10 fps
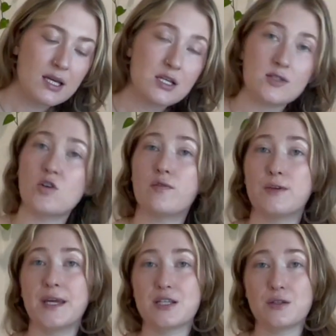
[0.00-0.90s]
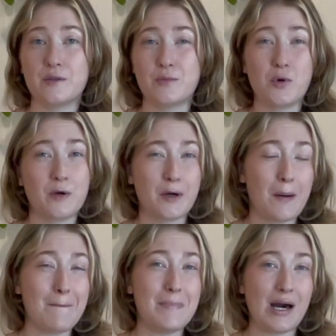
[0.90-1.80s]
So if you'd like to learn more
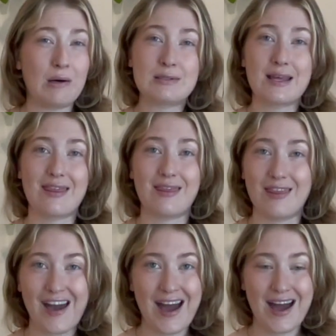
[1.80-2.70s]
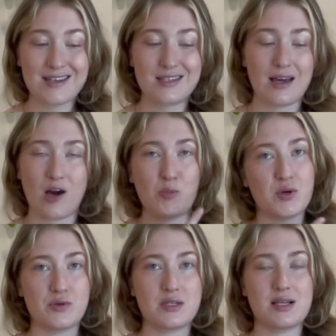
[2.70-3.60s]
about that, I'll
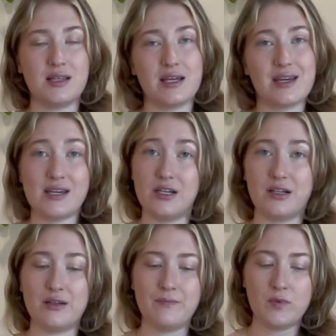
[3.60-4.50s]
post a link here.